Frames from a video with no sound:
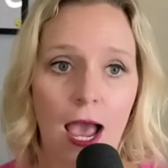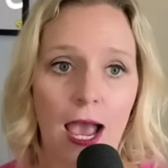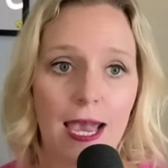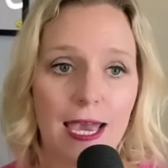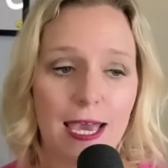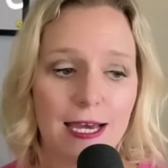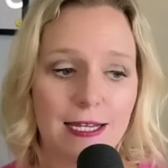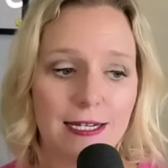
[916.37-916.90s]

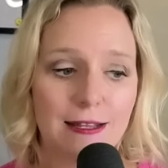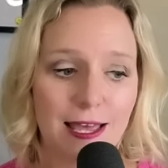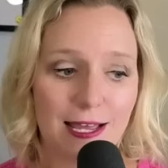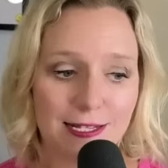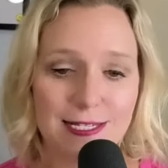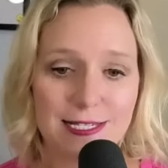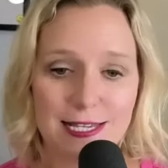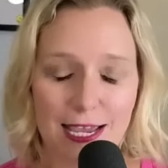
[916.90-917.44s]
And
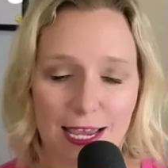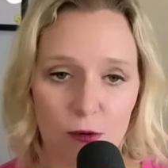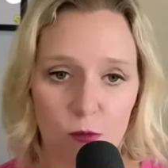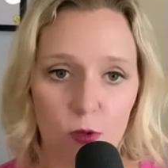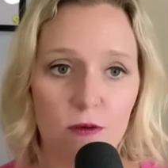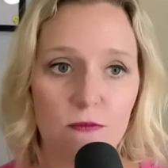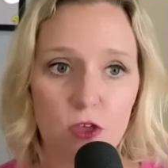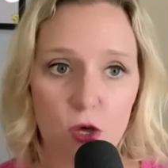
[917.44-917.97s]
then saying, well,
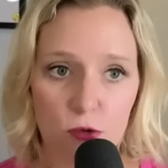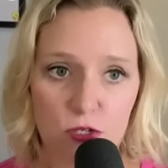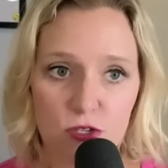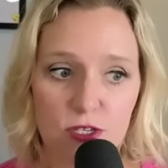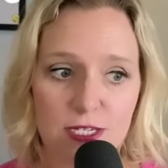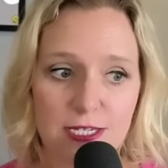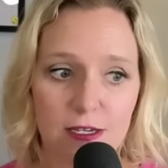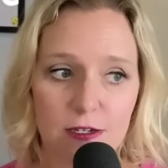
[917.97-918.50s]
if those are the
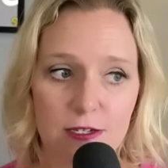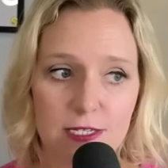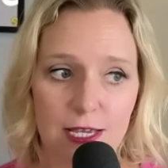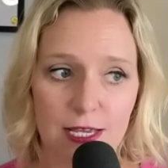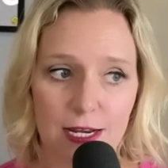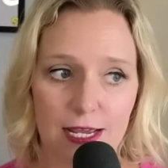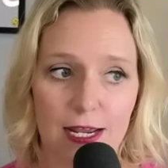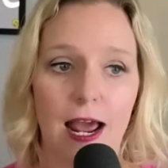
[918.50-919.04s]
skills they
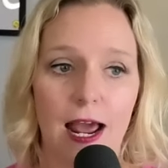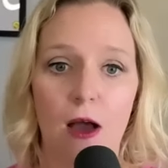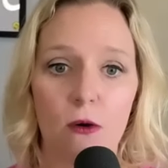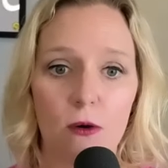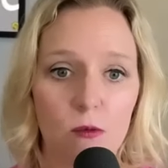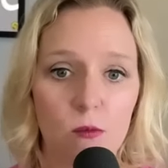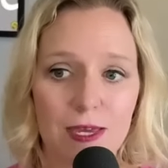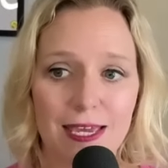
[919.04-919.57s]
need, how
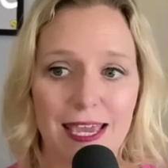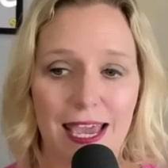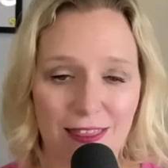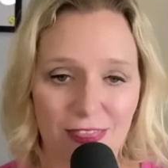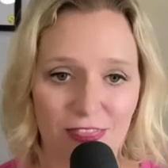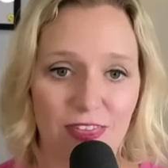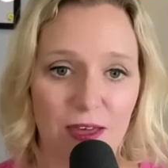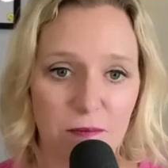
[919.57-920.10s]
can we get
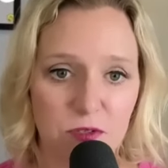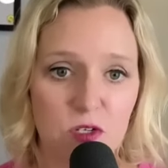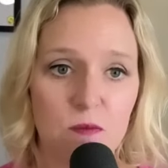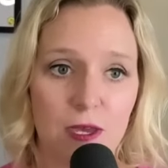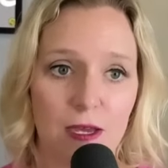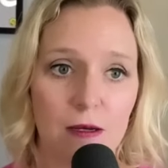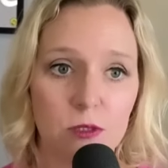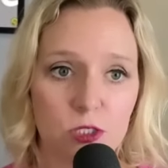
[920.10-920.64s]
them to
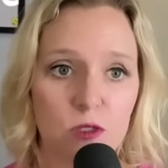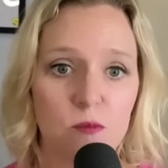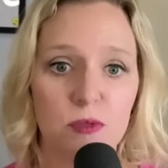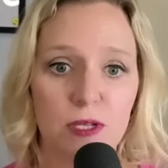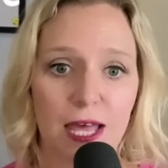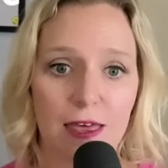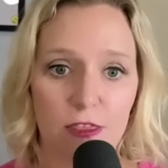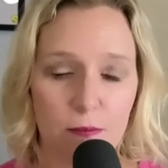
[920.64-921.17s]
be able to
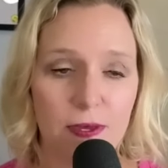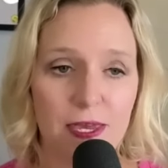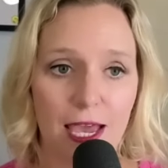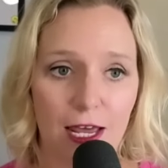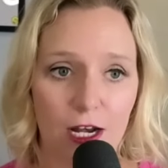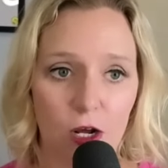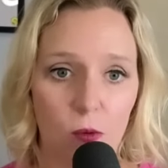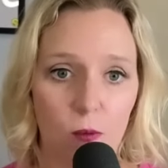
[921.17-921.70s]
play the
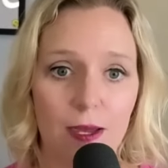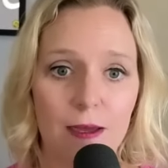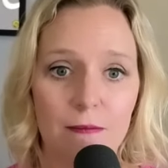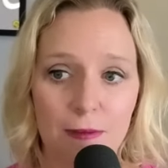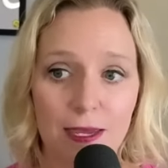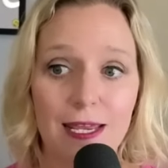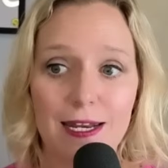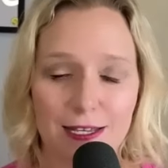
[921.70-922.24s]
piano
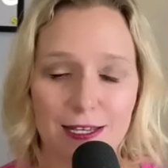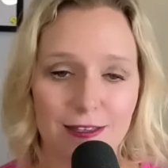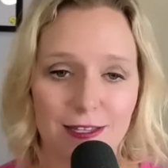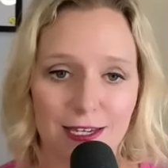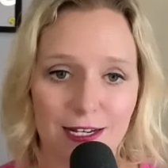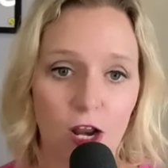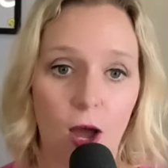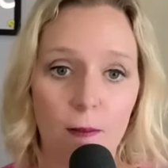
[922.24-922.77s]
immediately?
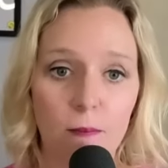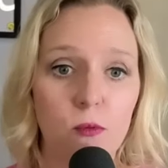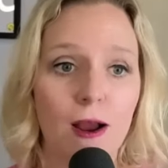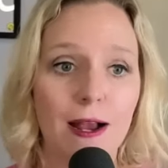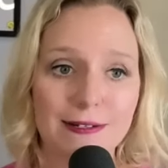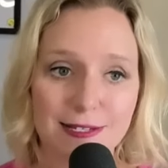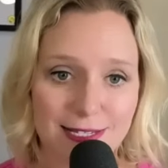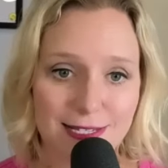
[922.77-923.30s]
Mm-hmm. Not
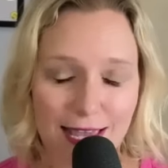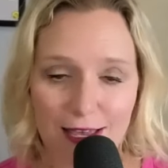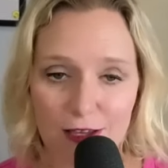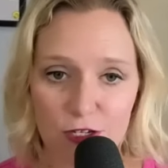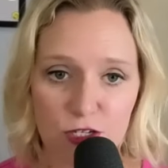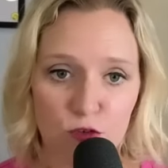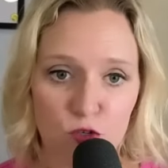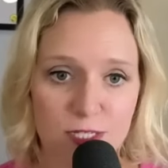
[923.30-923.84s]
practice
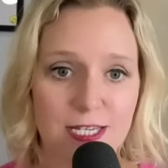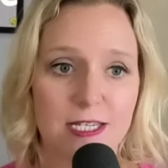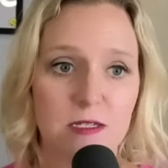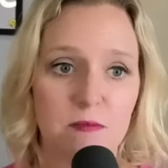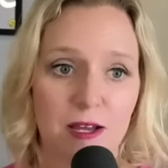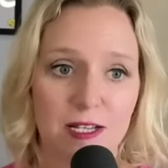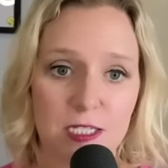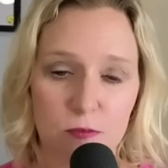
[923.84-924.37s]
scales for 6
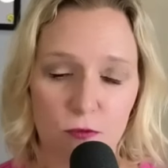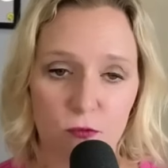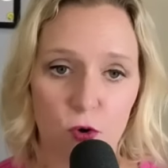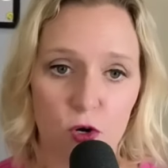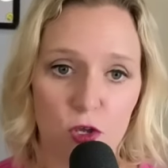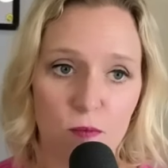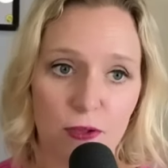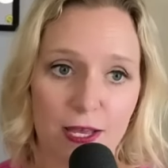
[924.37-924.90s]
months before
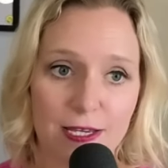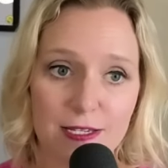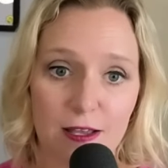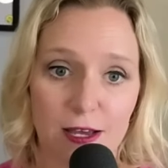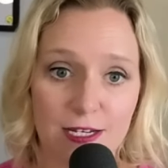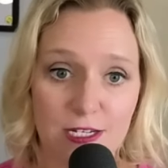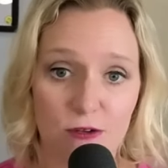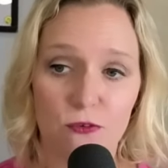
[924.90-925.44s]
you play
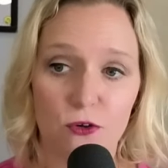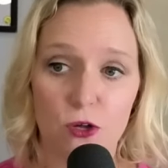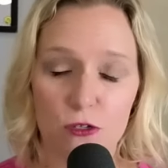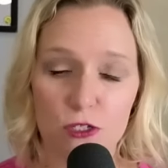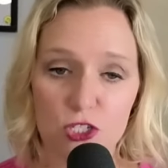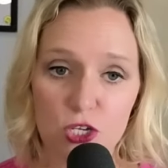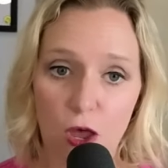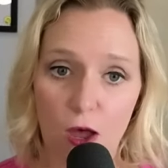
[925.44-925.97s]
a difficult
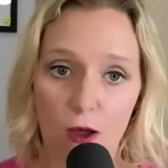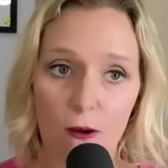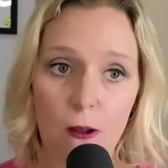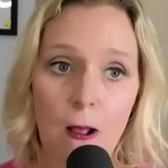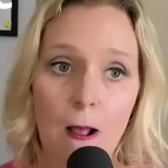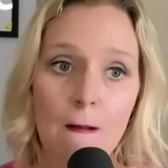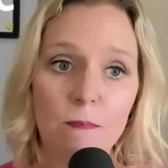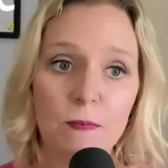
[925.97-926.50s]
song,
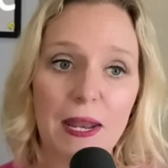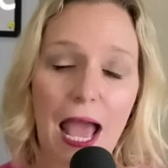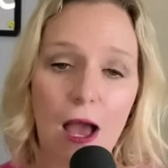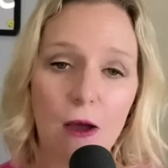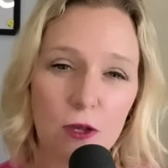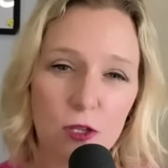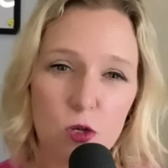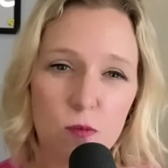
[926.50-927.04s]
but how
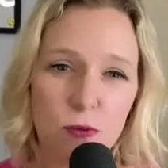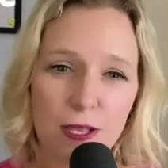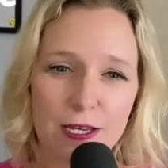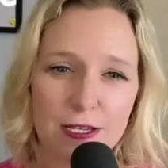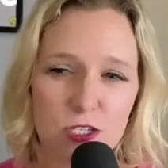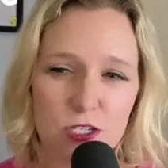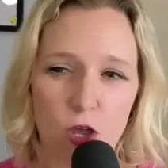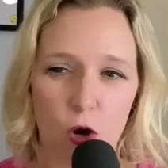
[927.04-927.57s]
can you play a
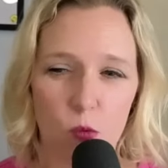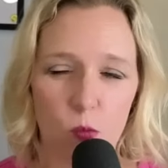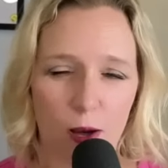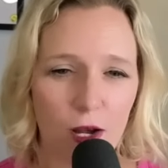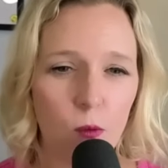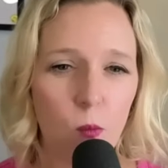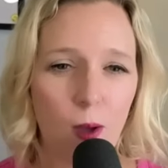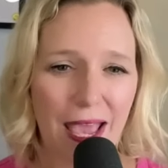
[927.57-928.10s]
song
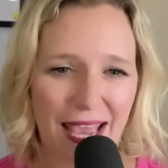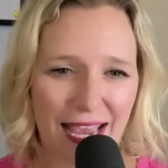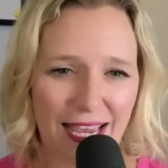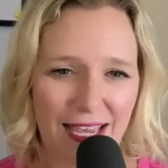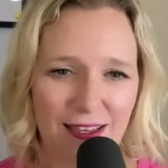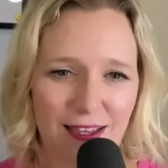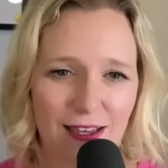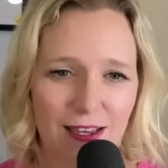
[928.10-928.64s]
right away
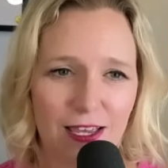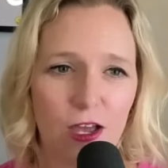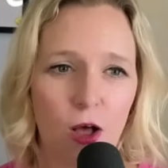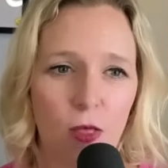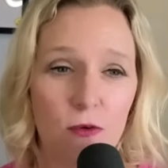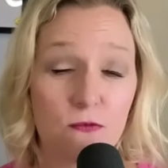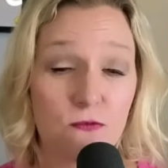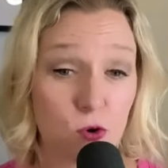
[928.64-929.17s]

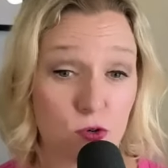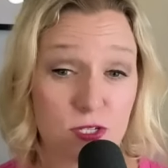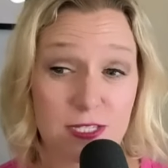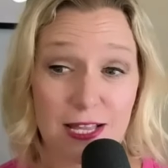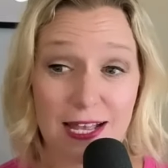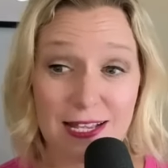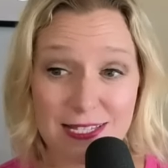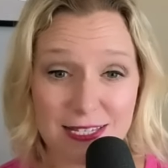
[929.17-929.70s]
on the first
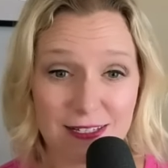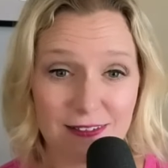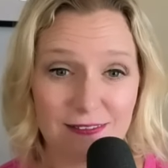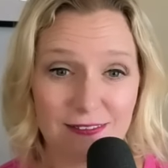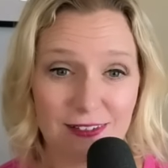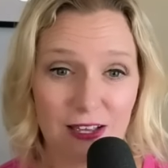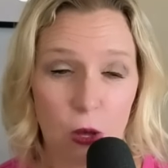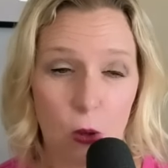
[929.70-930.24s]
lesson?
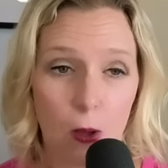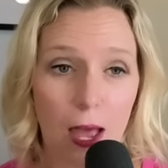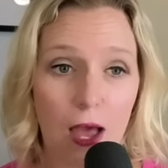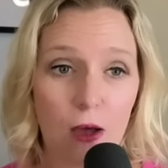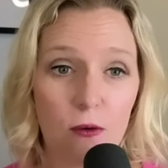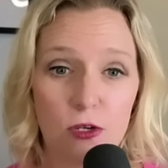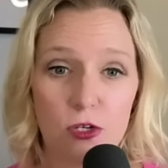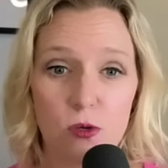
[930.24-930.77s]
How
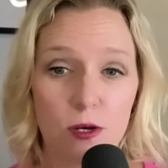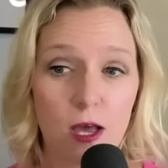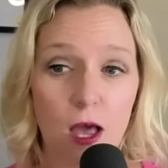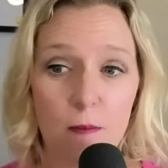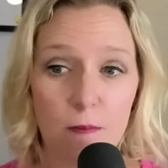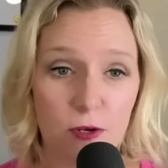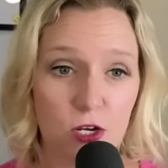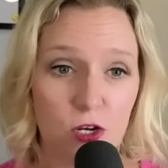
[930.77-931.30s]
can you
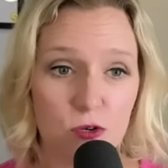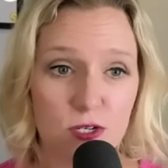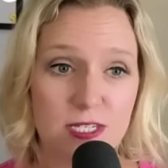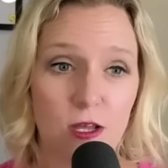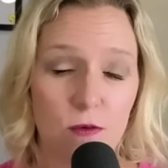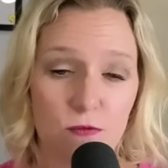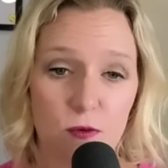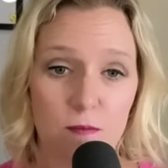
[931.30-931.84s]
accompany
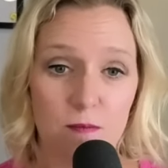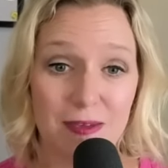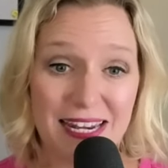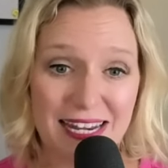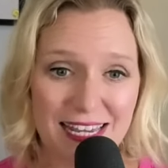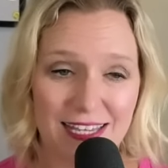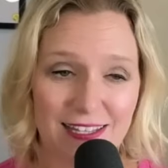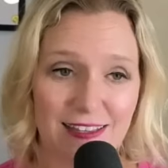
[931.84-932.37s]
yourself
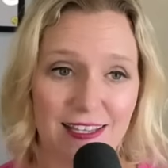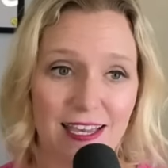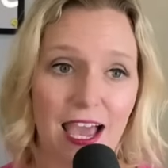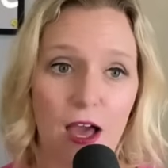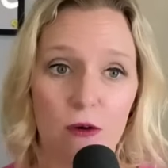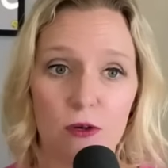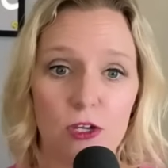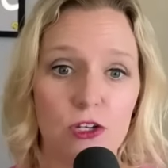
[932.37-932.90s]
immediately?
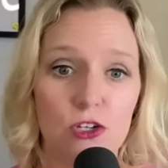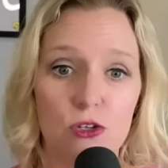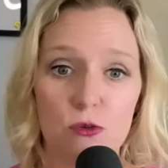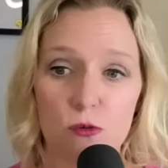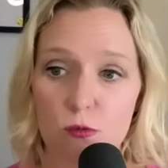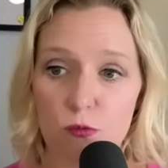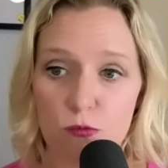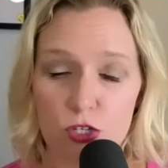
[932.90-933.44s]
How can
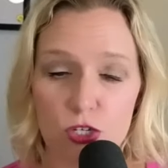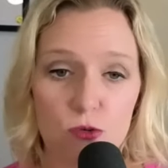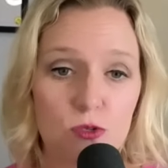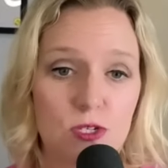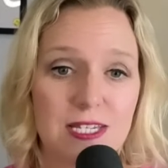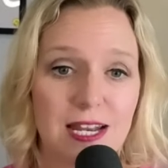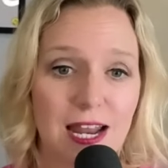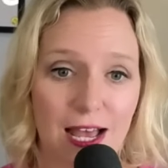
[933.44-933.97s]
you
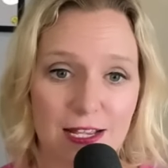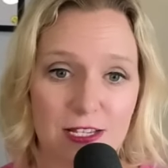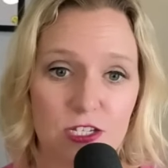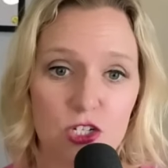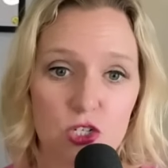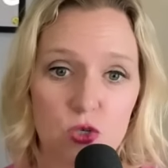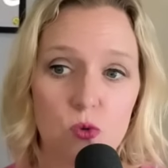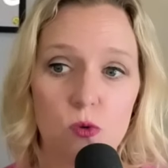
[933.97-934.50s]
use it as a
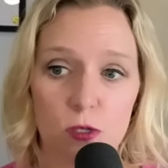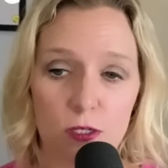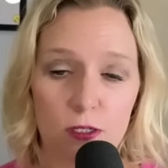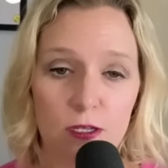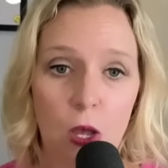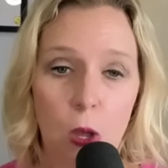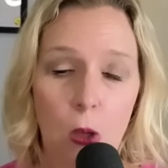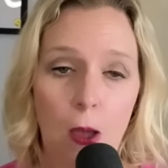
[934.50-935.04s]
tool?
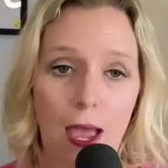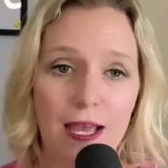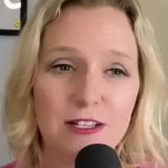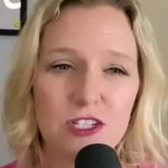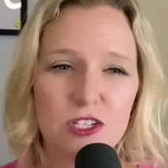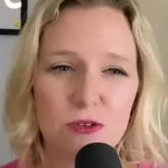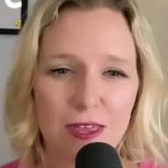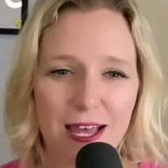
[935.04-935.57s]
And
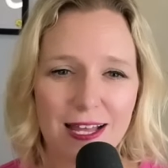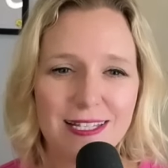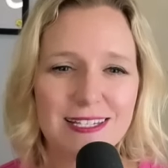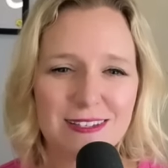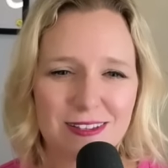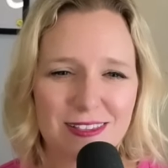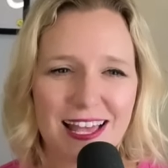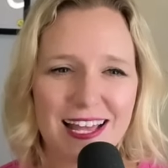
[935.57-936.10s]
so
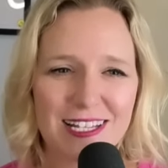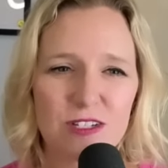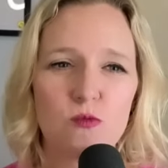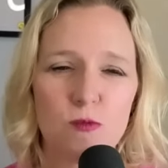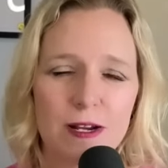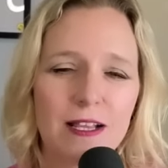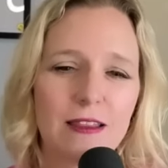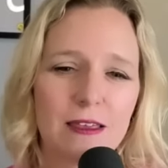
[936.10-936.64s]
that's
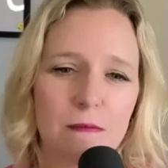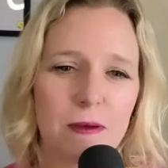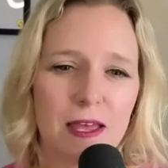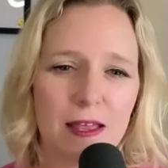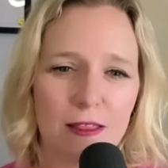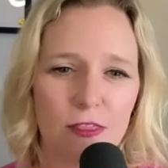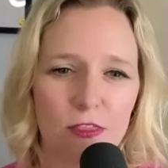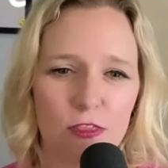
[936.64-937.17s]
really
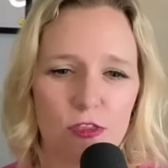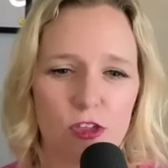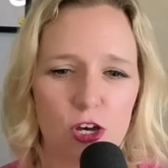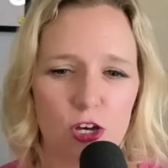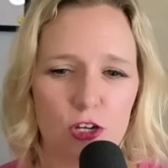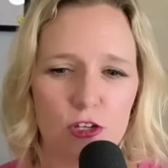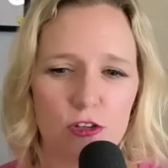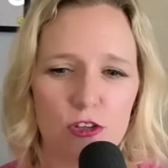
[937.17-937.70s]
been
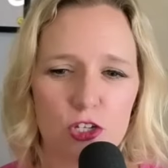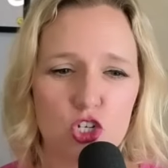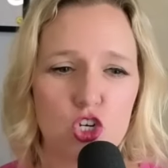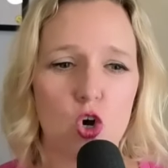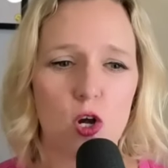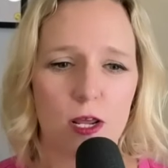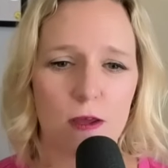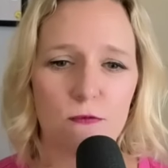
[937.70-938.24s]
the
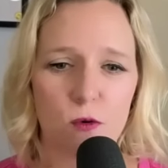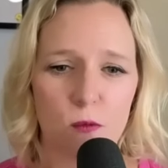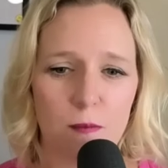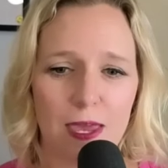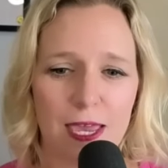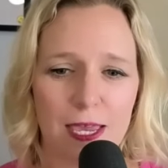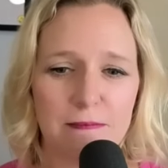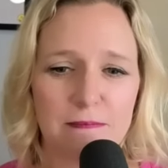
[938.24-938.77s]
journey for
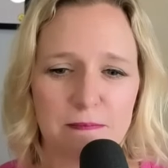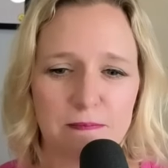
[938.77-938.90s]
me.